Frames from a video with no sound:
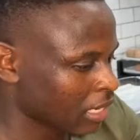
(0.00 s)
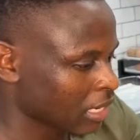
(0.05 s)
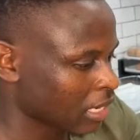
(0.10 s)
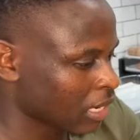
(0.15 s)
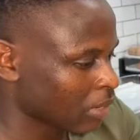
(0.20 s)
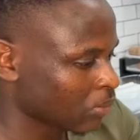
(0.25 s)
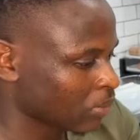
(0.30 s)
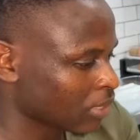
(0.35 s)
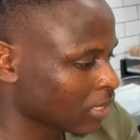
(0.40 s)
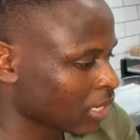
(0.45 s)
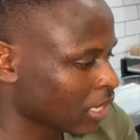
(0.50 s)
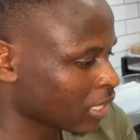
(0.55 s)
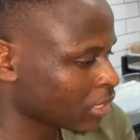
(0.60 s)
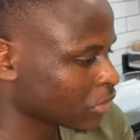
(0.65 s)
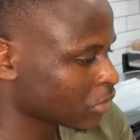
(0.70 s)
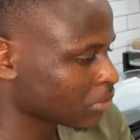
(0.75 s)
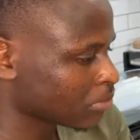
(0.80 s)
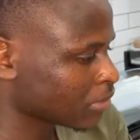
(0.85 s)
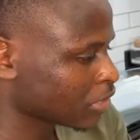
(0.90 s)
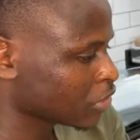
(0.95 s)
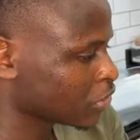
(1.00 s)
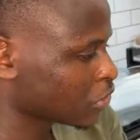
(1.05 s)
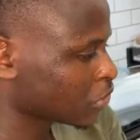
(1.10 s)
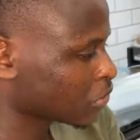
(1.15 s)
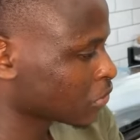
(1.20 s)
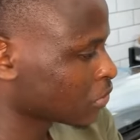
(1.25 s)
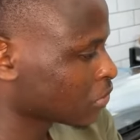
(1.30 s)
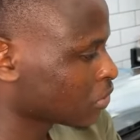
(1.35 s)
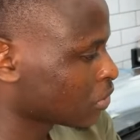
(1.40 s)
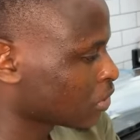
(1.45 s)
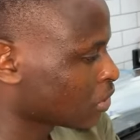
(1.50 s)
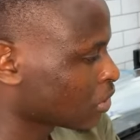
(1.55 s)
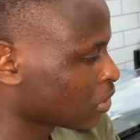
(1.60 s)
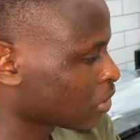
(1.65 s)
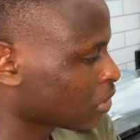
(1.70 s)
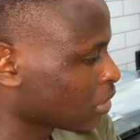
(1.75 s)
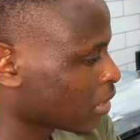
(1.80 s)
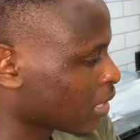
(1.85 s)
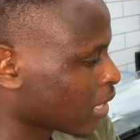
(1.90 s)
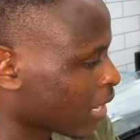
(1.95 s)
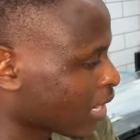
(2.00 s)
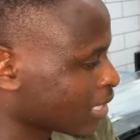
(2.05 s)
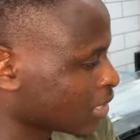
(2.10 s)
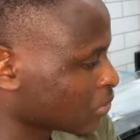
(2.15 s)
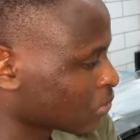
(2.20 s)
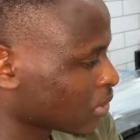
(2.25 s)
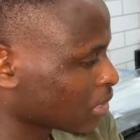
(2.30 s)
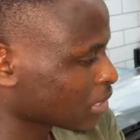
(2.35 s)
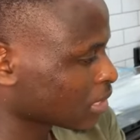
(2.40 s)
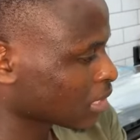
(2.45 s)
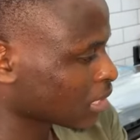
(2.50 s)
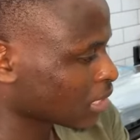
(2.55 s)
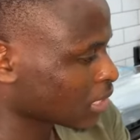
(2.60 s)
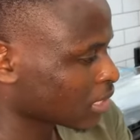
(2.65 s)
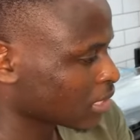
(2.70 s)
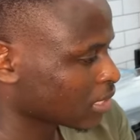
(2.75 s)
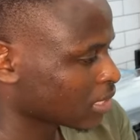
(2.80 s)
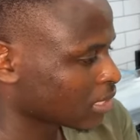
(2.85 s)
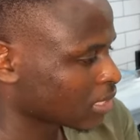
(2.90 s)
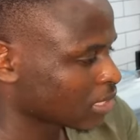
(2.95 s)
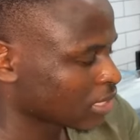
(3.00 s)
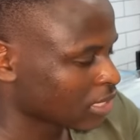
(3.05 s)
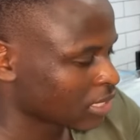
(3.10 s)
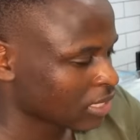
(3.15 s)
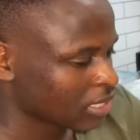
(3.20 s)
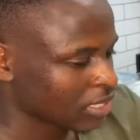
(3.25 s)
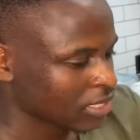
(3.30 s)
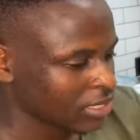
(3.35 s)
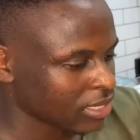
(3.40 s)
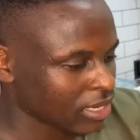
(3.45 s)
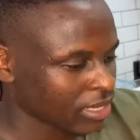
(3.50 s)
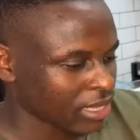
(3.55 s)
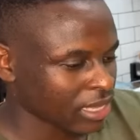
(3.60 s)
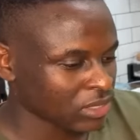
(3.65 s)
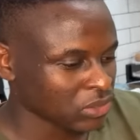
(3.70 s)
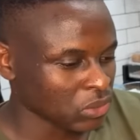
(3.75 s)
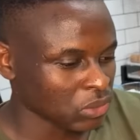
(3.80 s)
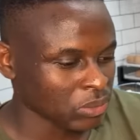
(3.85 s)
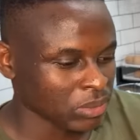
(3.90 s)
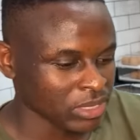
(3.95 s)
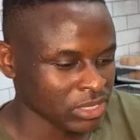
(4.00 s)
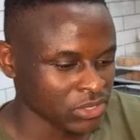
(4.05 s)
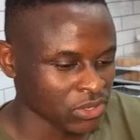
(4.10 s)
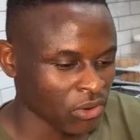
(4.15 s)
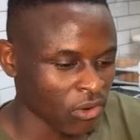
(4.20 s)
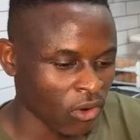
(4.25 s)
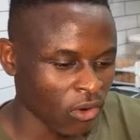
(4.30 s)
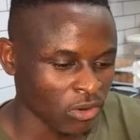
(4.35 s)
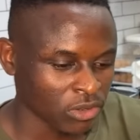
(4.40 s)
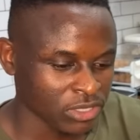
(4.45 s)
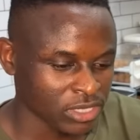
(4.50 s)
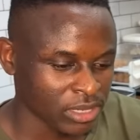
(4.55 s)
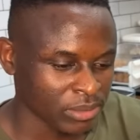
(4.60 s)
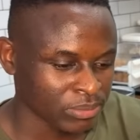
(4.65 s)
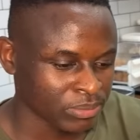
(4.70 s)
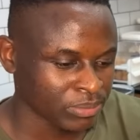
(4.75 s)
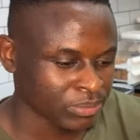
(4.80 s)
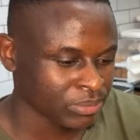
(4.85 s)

I will like to meet you guys one day. Yeah, that would be so awesome.